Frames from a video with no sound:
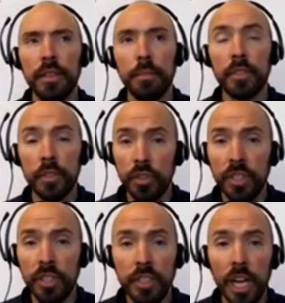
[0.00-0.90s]
It's
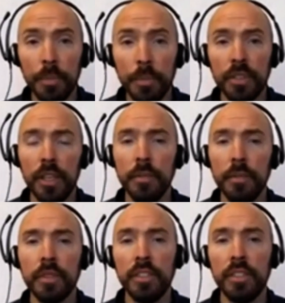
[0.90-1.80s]
good to see jobless
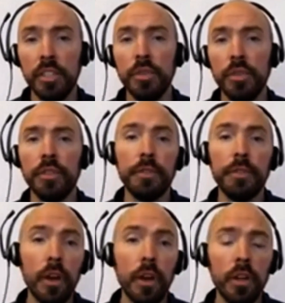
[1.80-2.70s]
claims continuing to
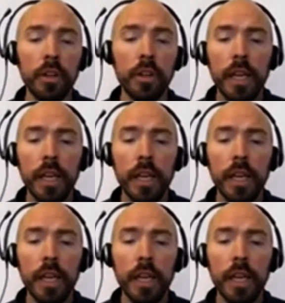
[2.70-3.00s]
fall.